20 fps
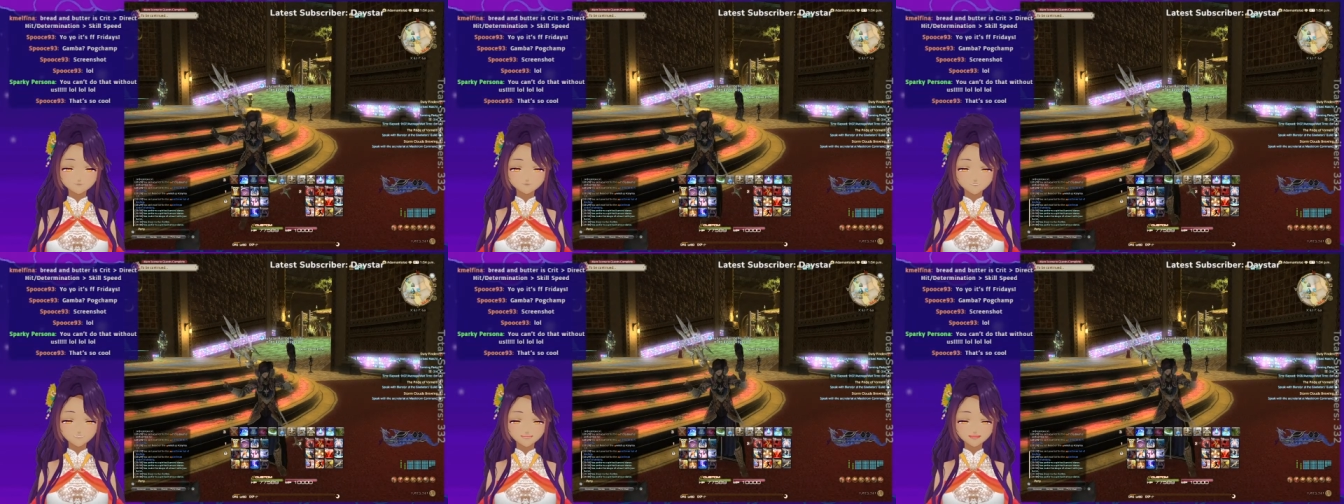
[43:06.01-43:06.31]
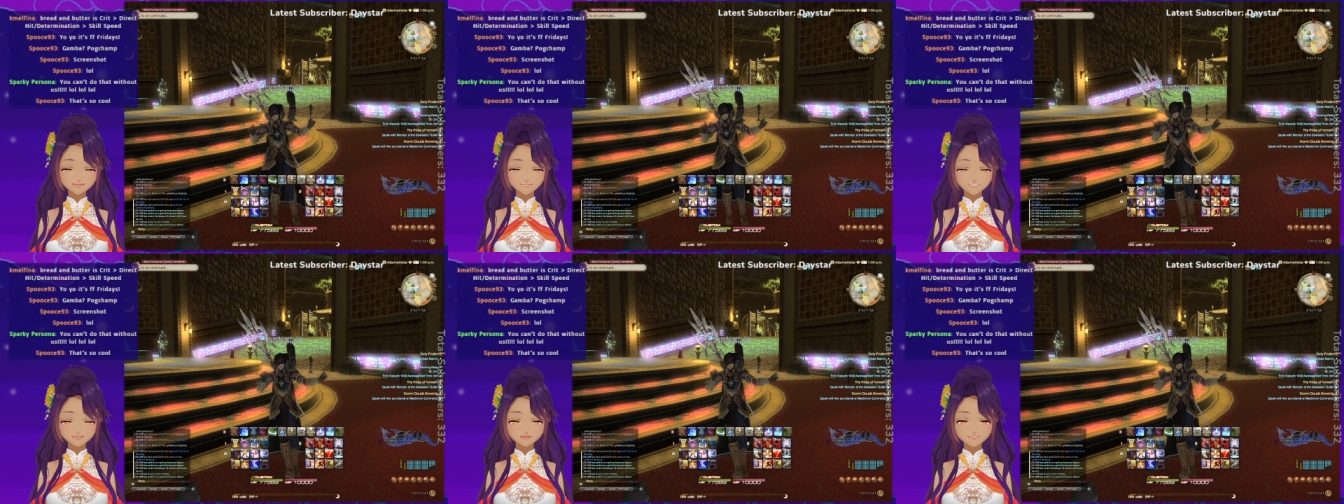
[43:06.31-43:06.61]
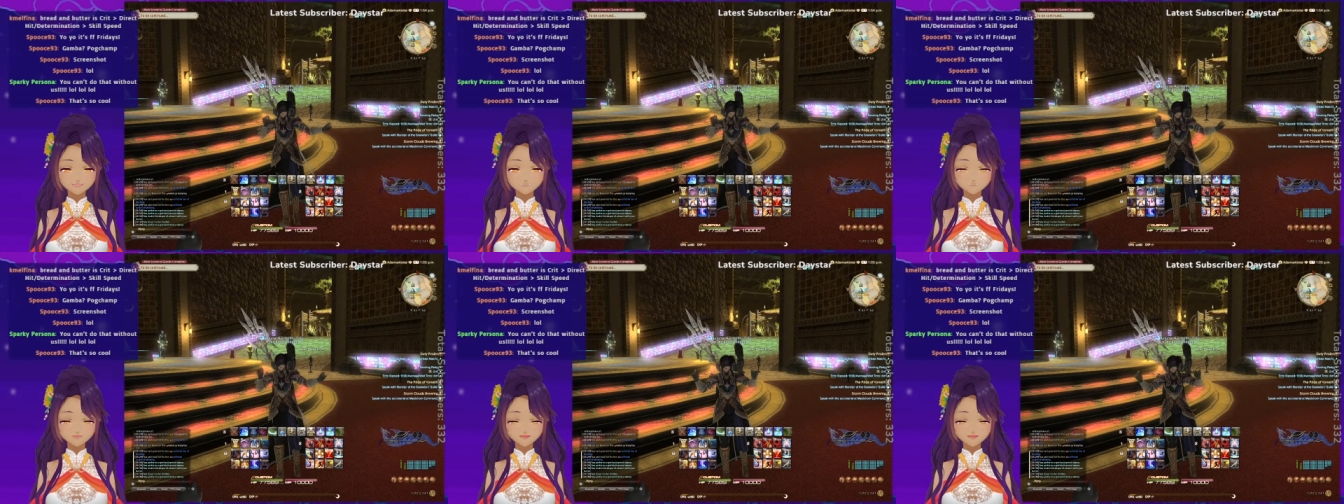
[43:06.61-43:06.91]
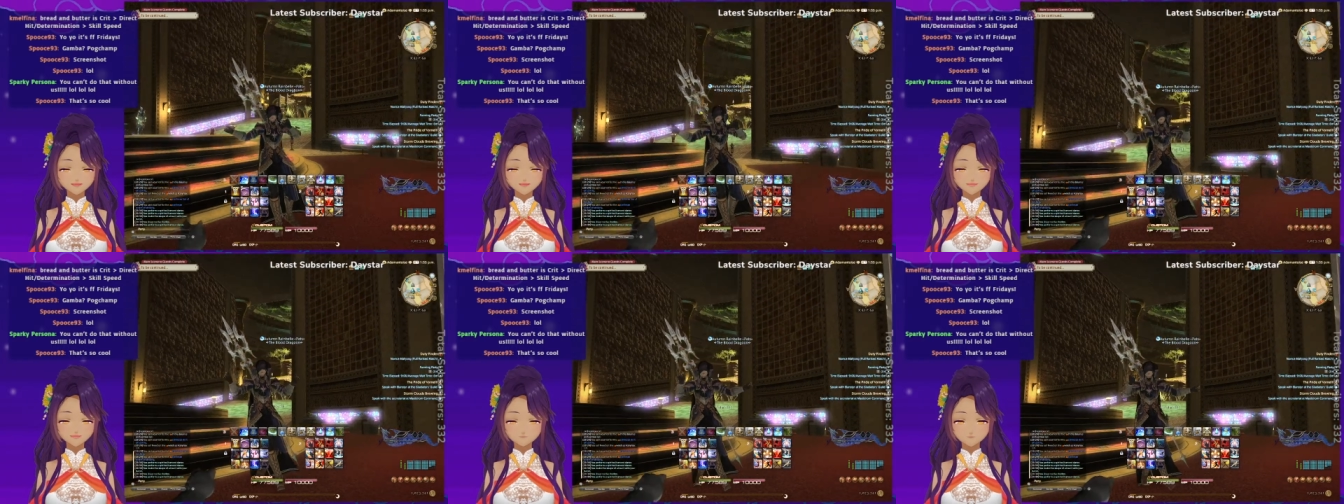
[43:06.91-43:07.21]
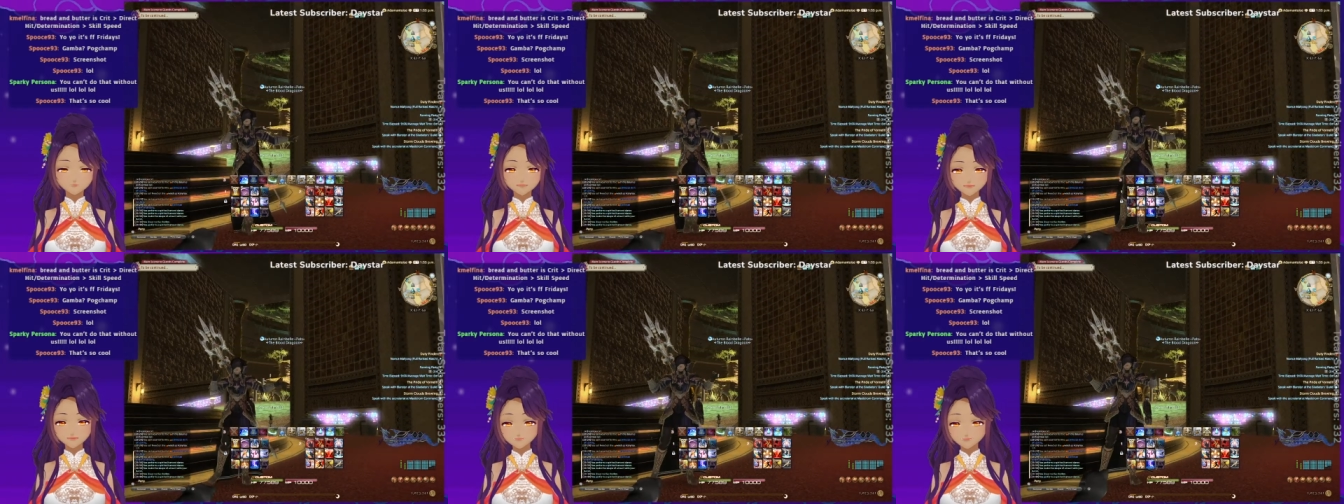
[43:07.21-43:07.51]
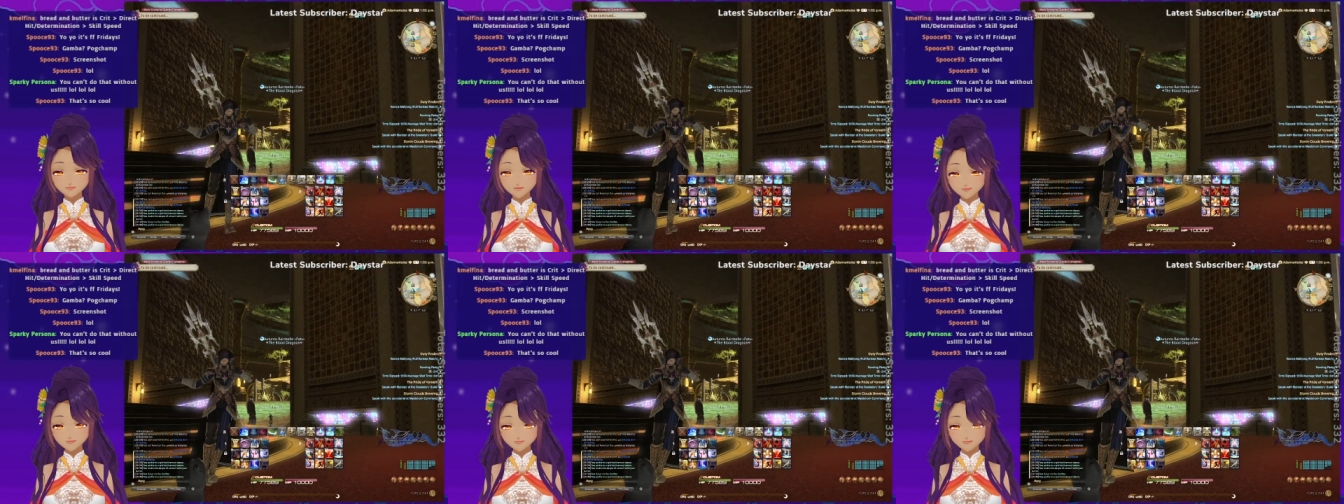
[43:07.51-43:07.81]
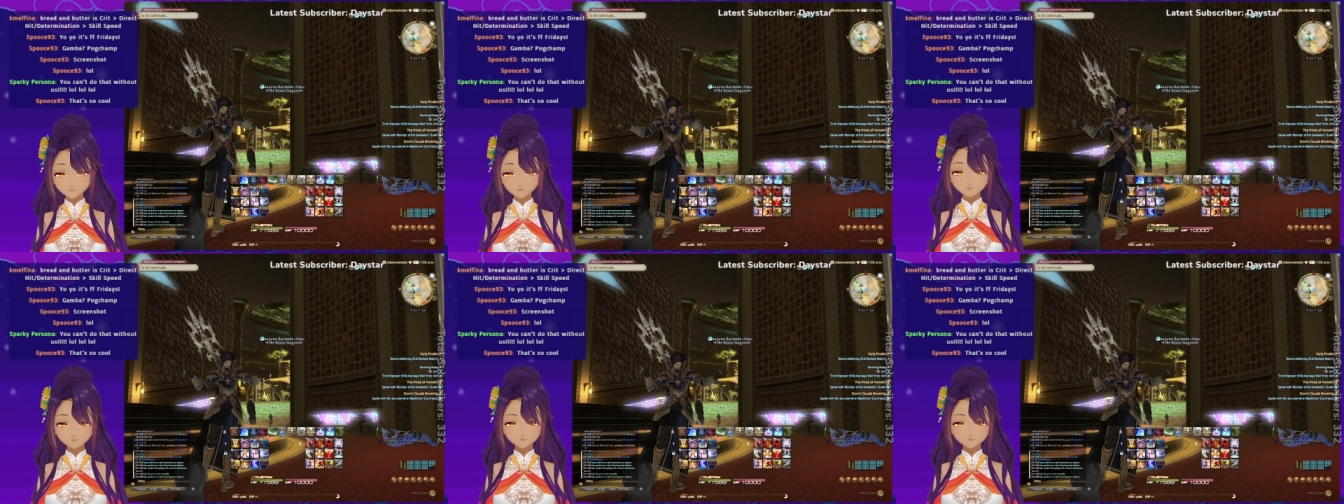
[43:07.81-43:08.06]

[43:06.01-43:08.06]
AKA the FCA, apparently.